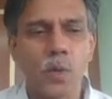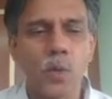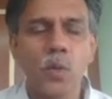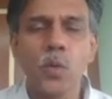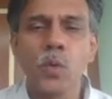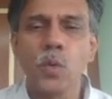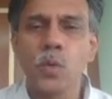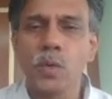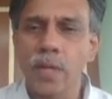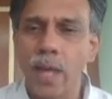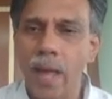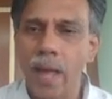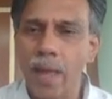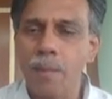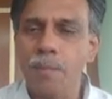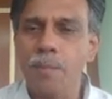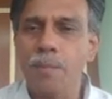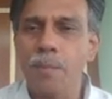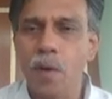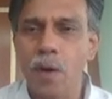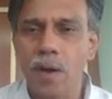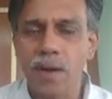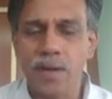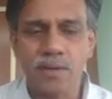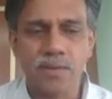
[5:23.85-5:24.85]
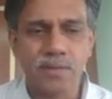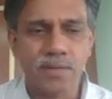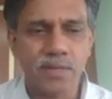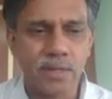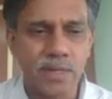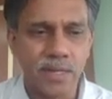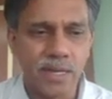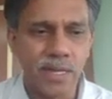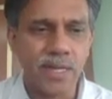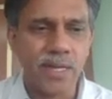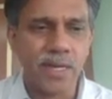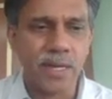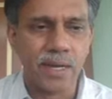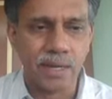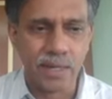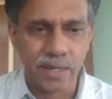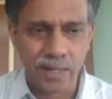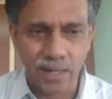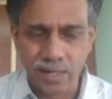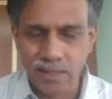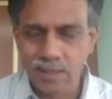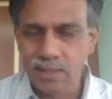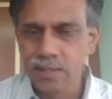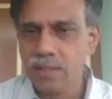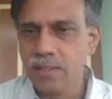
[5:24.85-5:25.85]
two time points t and
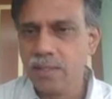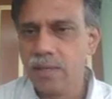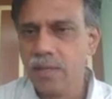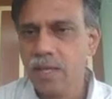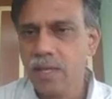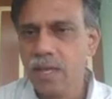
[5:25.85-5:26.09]
s,